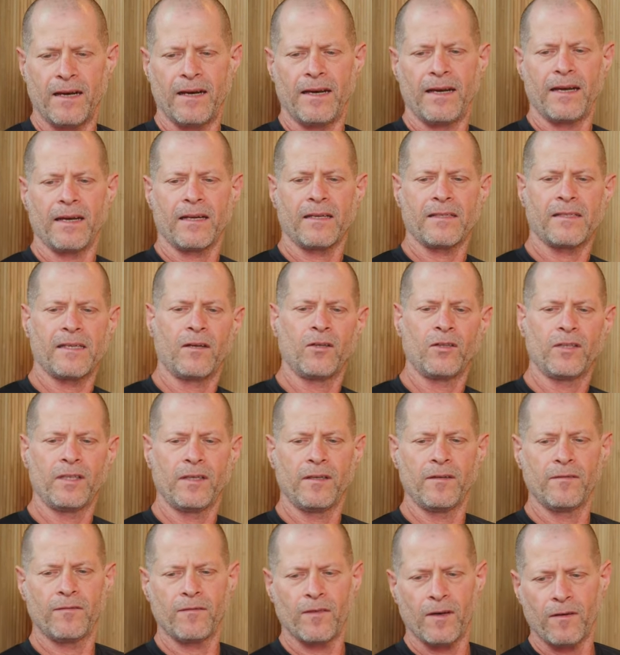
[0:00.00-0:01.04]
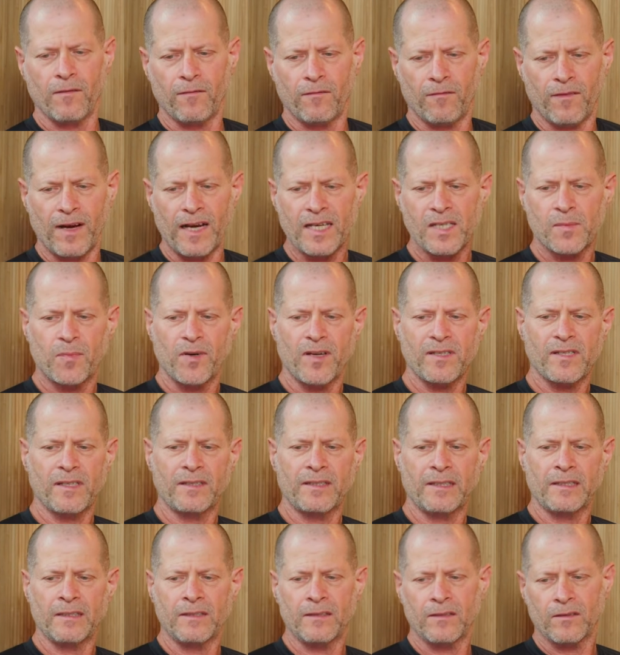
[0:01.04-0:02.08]
executive vice
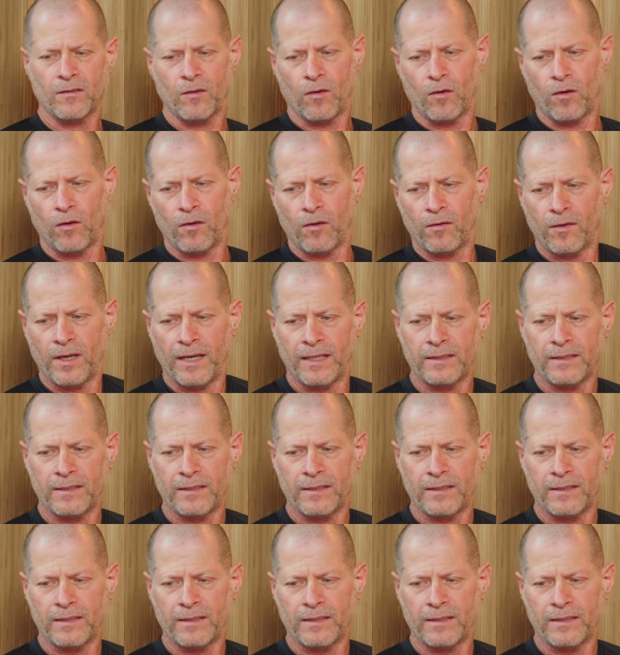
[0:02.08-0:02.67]
president or,